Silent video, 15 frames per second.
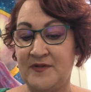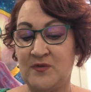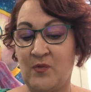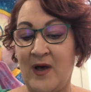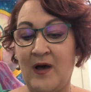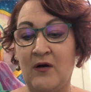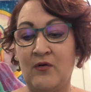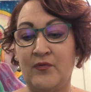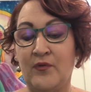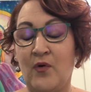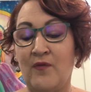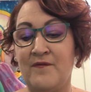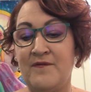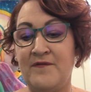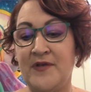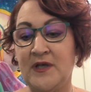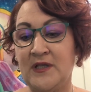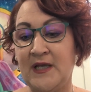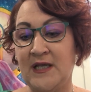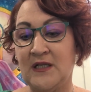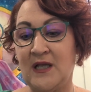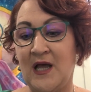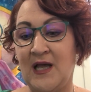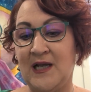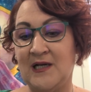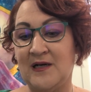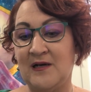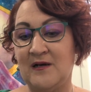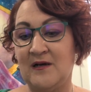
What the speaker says: as well, feeling like